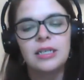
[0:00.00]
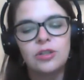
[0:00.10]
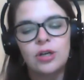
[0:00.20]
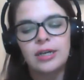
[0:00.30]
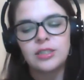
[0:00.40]
I
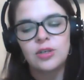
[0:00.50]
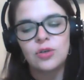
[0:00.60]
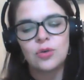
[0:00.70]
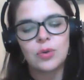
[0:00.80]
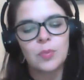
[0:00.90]
try
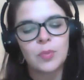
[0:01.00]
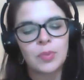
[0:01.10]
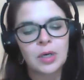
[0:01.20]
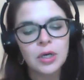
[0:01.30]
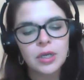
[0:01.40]
to
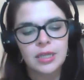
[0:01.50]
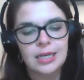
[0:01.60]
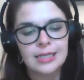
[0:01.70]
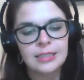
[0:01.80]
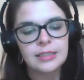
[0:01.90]
mark
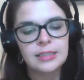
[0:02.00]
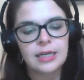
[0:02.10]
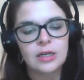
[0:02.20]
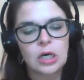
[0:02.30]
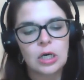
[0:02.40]
things
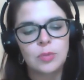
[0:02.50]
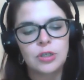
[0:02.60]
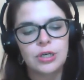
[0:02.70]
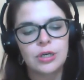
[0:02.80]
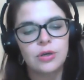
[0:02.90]
that are
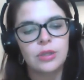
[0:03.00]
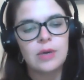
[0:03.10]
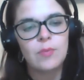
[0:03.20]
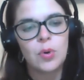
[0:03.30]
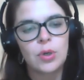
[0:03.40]

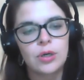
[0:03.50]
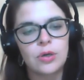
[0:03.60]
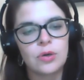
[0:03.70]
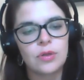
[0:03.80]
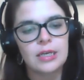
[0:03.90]
particularly
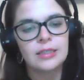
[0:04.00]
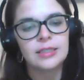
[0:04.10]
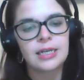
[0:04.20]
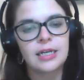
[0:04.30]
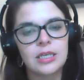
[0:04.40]
important or
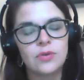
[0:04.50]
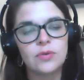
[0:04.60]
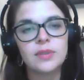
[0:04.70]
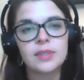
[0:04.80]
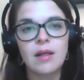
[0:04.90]
things
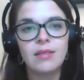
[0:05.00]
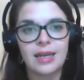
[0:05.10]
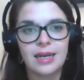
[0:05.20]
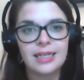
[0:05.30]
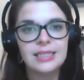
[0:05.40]
use a
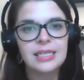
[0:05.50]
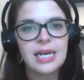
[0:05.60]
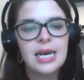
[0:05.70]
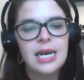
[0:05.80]
lot.